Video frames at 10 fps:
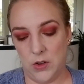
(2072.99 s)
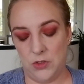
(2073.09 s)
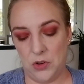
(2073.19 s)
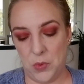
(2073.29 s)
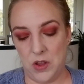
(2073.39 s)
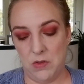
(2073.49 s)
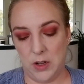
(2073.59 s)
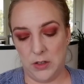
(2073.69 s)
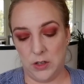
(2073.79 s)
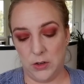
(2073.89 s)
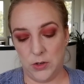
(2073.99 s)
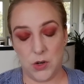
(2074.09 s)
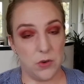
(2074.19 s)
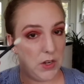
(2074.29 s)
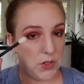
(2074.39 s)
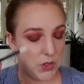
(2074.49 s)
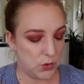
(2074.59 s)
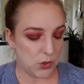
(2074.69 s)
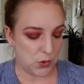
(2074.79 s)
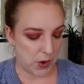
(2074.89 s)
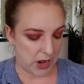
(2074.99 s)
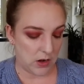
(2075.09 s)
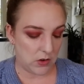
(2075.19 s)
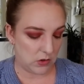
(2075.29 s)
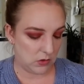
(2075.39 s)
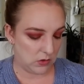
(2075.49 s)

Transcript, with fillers: Zoeva Deluxe Crease 228.